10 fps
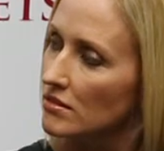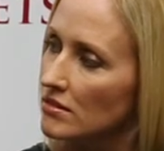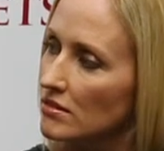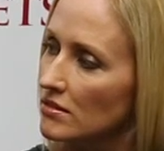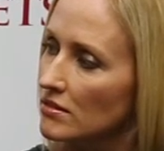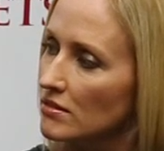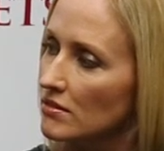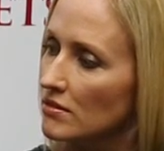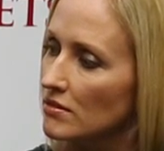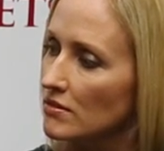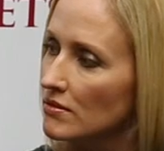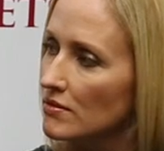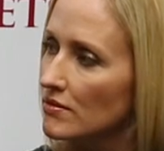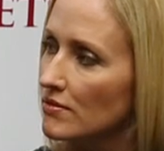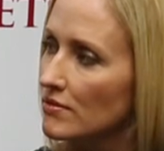
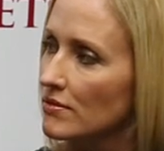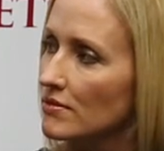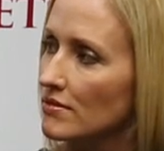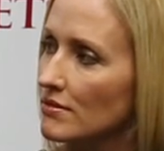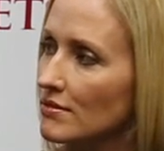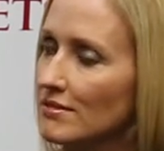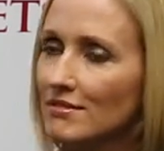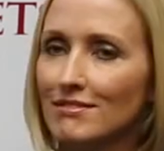The person shown says nothing.